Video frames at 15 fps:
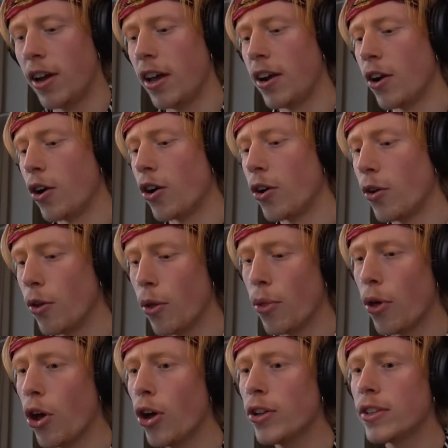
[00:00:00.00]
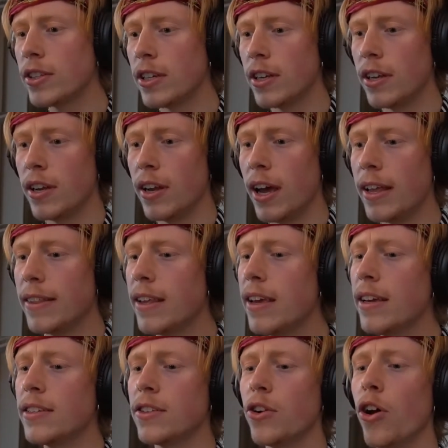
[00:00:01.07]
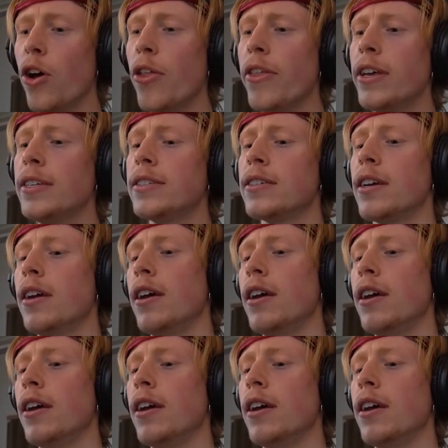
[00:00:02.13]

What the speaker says: our thoughts and ideas and all this.